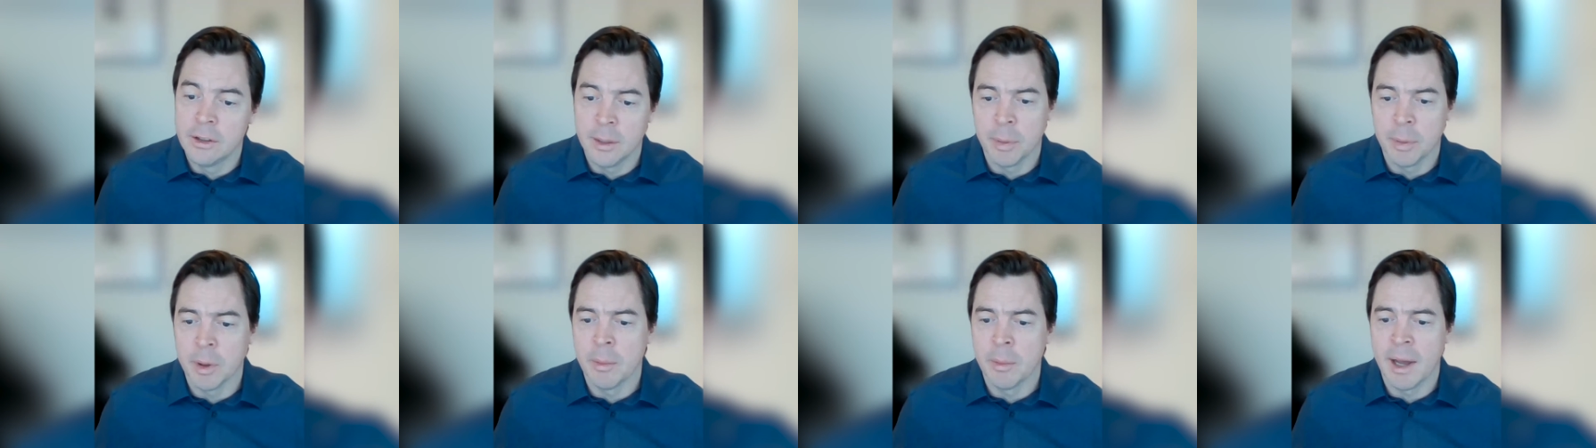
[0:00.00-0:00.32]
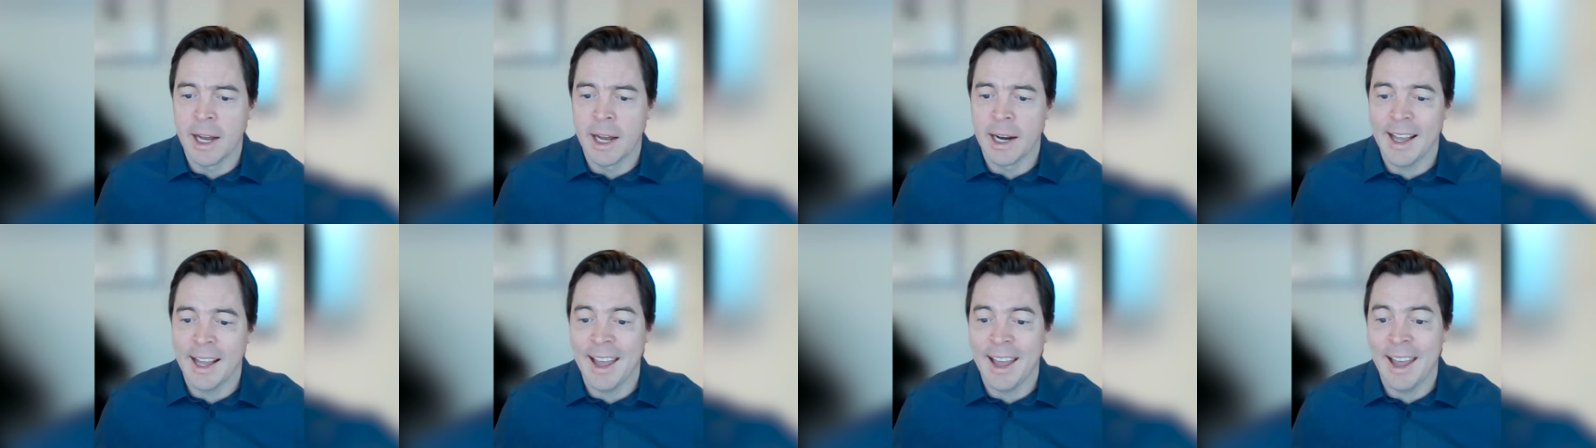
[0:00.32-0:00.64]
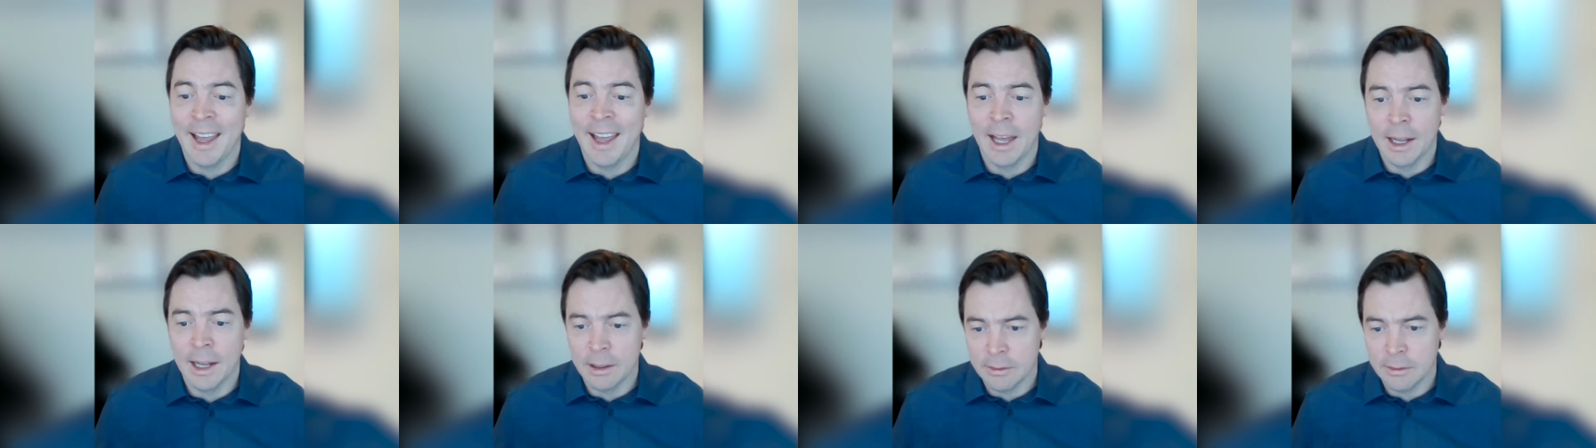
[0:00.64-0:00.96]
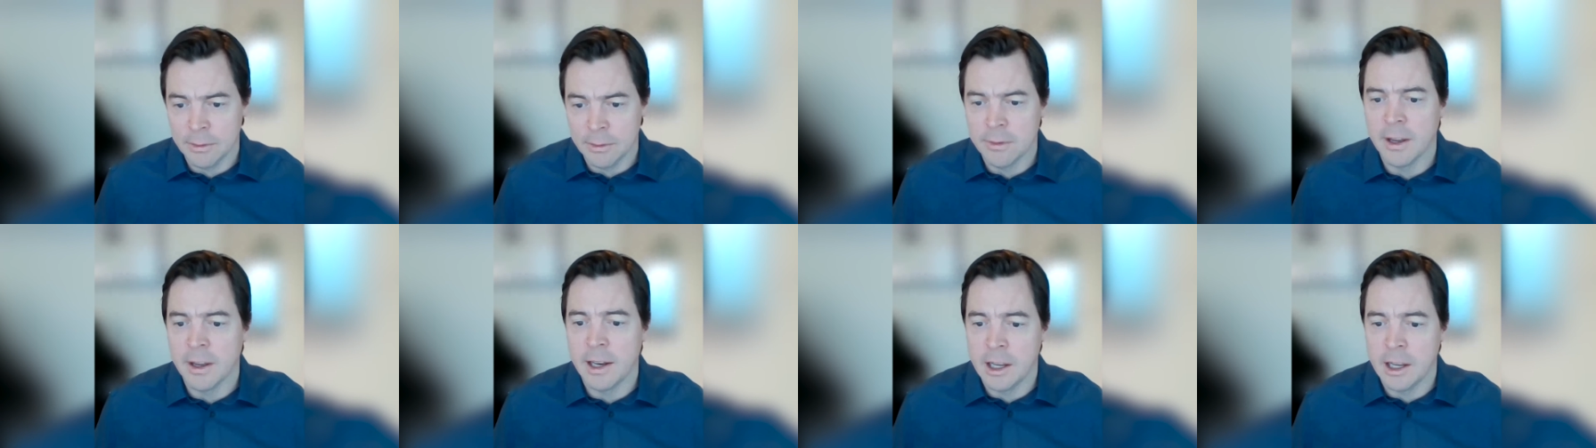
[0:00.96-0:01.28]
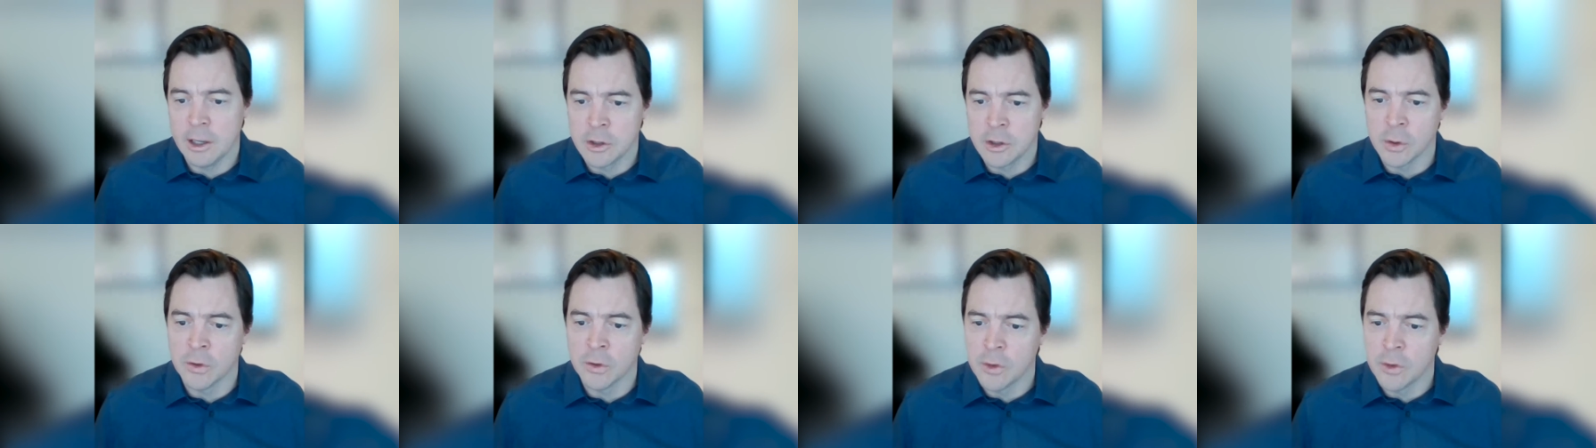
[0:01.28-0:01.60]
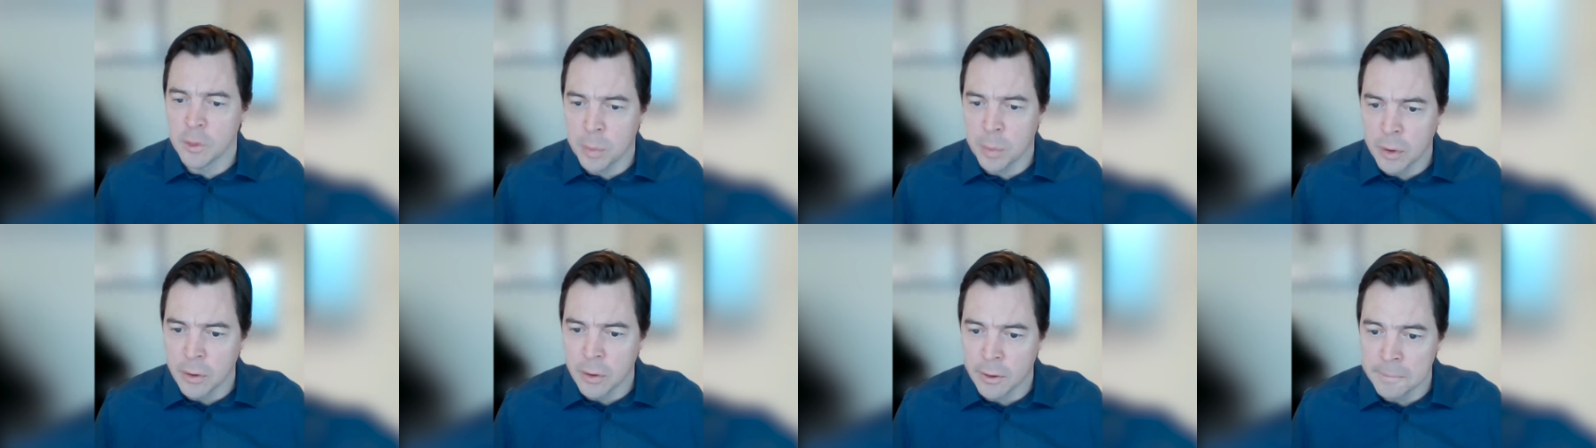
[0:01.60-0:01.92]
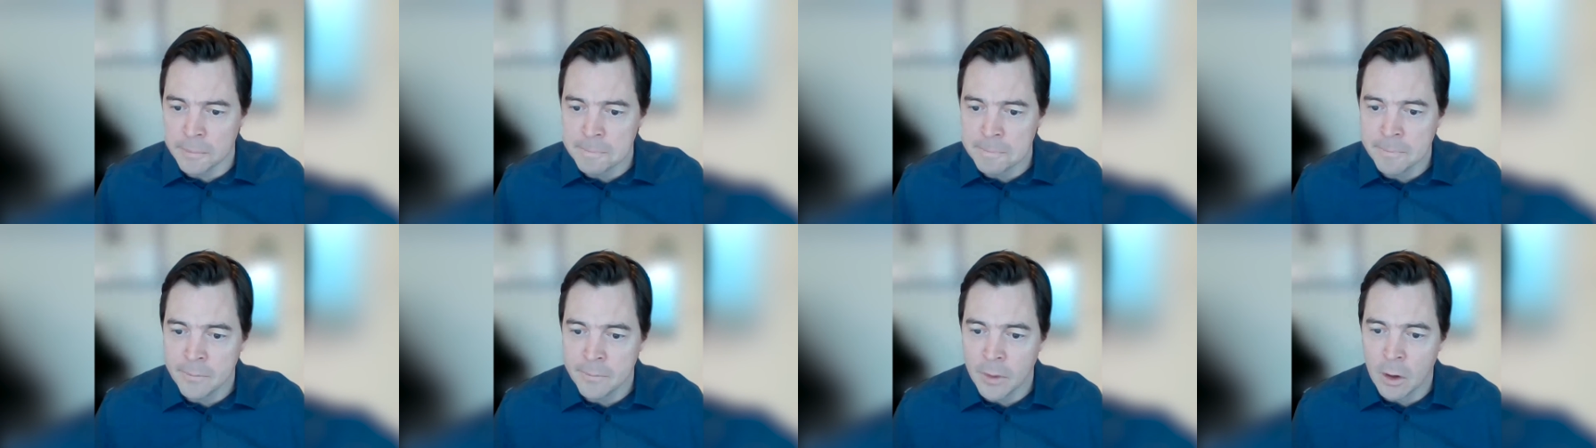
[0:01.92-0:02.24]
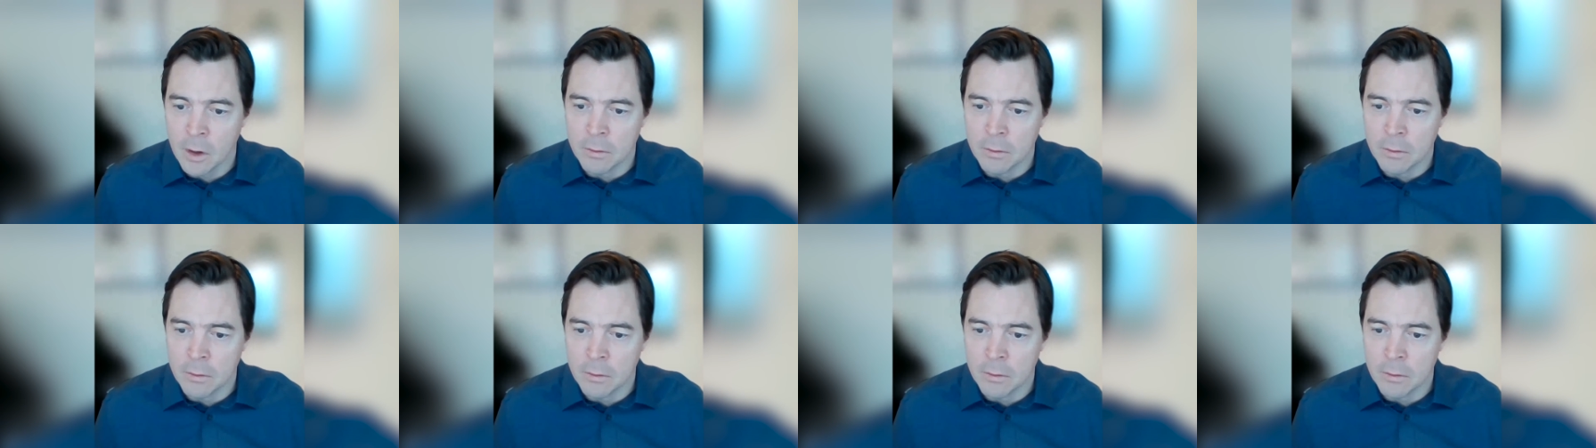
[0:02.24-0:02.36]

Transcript: diplomatic, and financial support